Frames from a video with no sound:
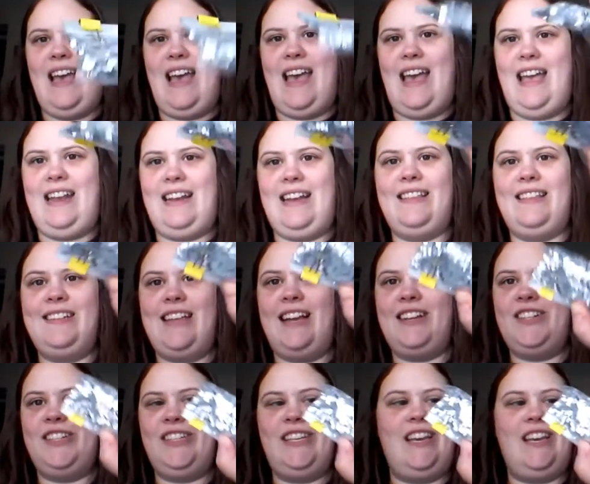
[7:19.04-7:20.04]
and there's
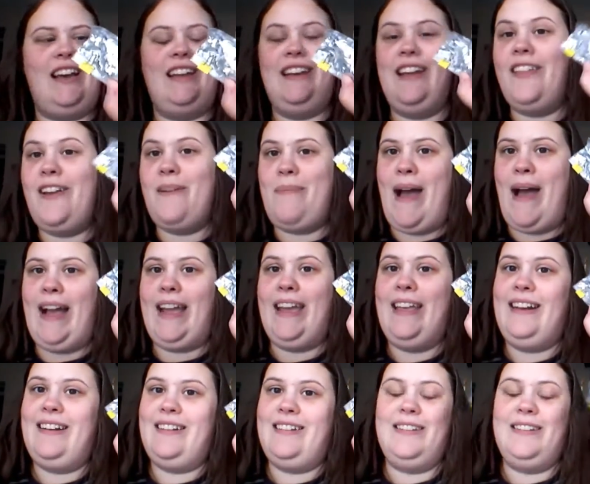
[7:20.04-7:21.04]
actually another
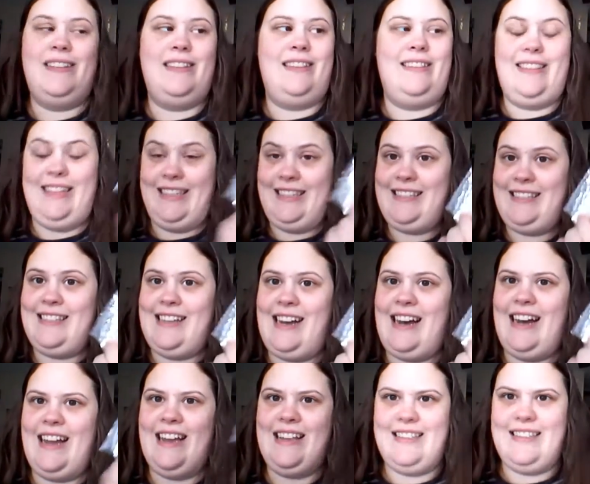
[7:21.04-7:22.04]
packet this
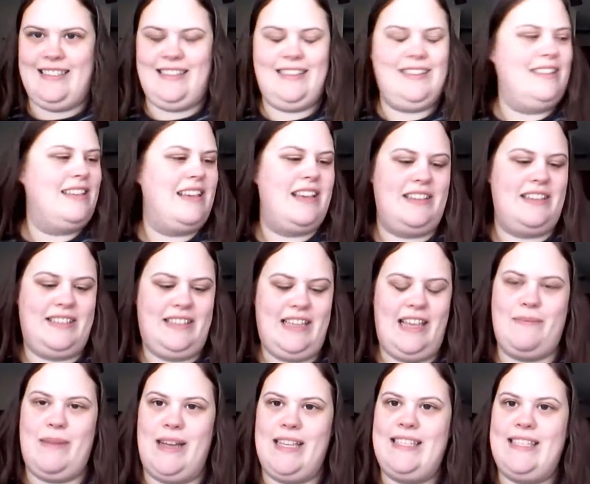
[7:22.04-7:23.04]
size is
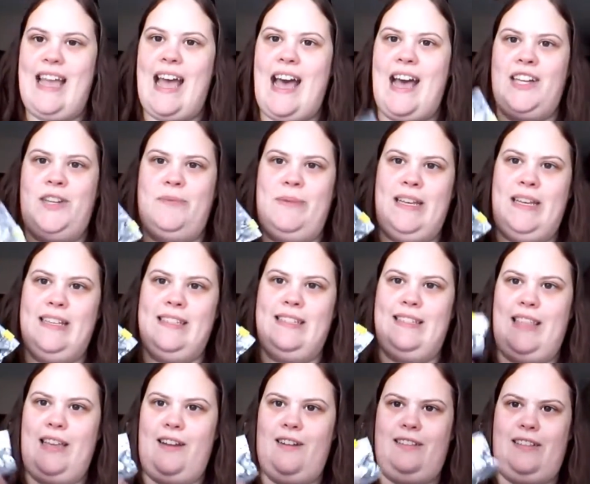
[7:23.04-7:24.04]
in my stash
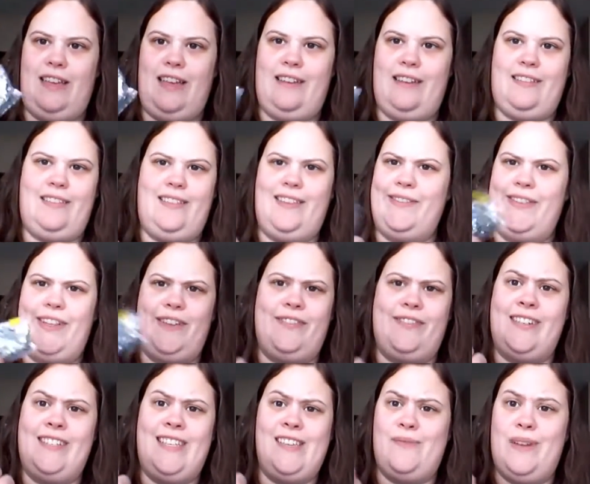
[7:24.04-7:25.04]
because they were like
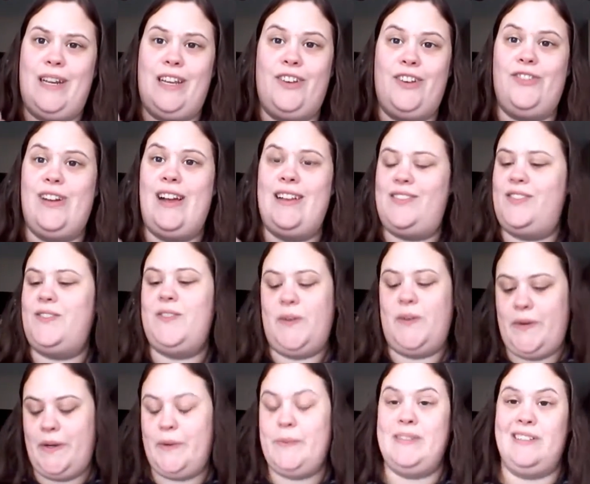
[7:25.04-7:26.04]
for sequining a dress,
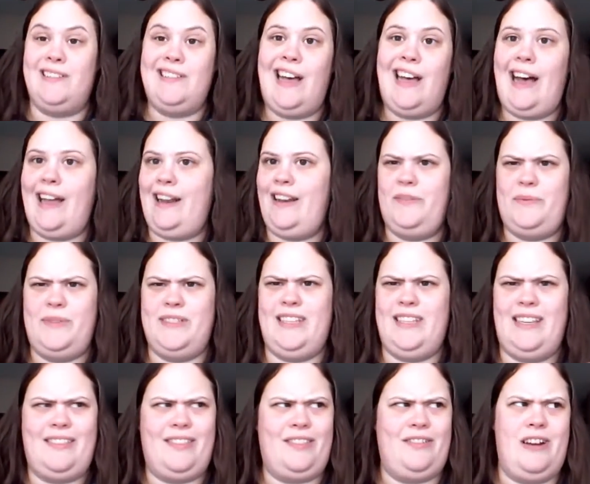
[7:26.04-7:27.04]
so it was a lot, and it was
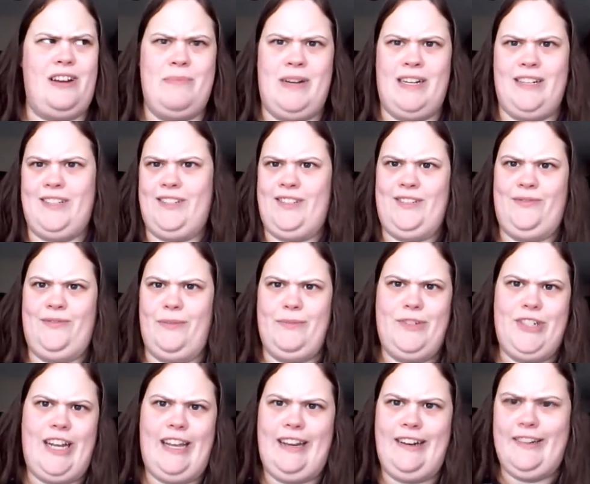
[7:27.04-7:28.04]
like $3 from
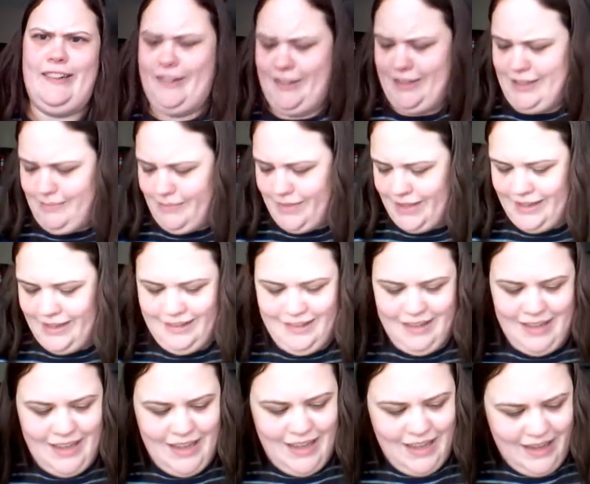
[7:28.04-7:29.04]
China or something,
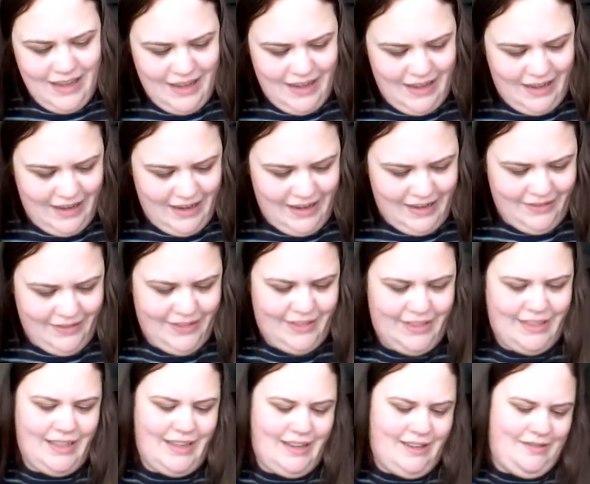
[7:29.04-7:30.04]
you know.
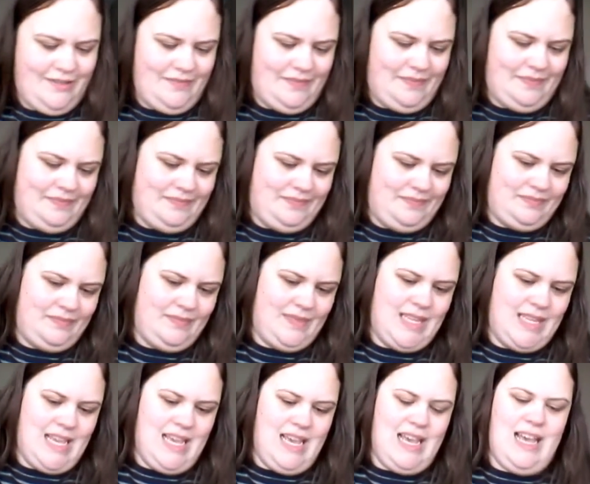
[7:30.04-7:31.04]
So
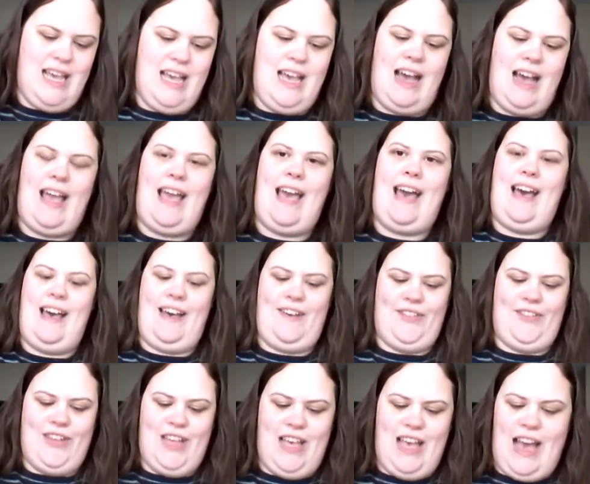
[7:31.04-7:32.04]
I
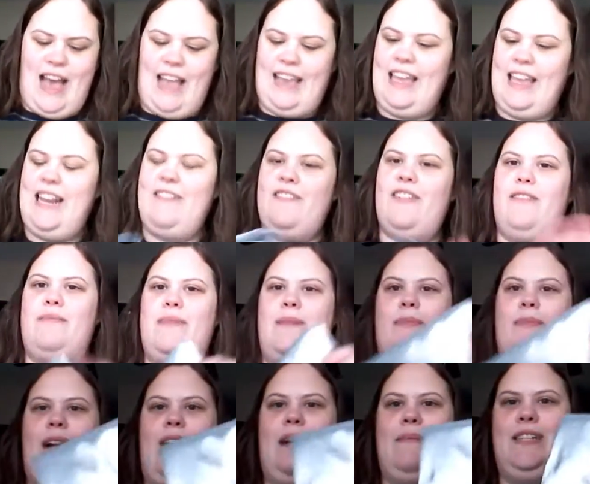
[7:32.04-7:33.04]
can't even
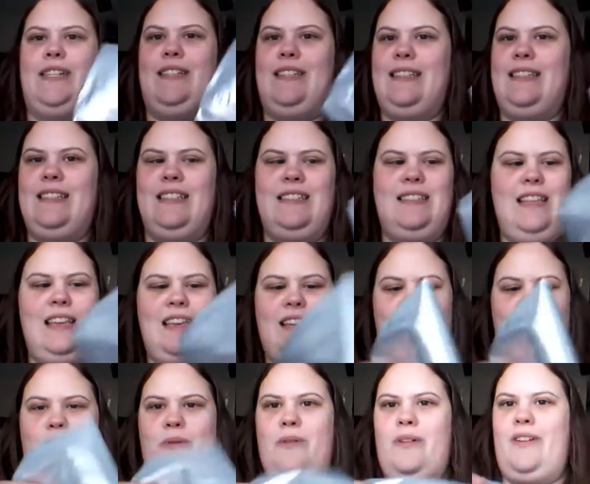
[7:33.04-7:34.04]
remember how much this is. It's like
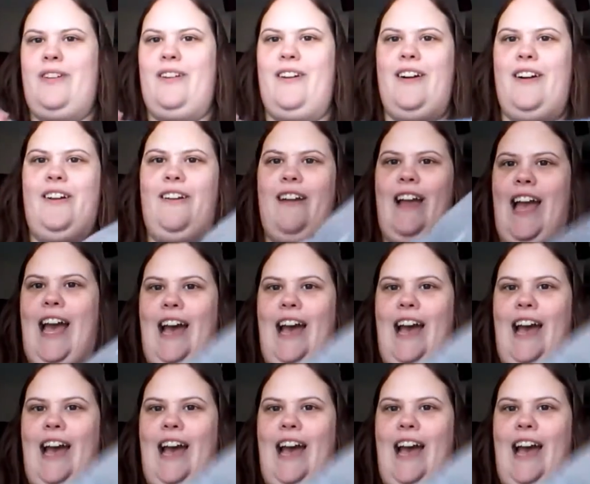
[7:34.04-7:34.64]
a quarter yard or a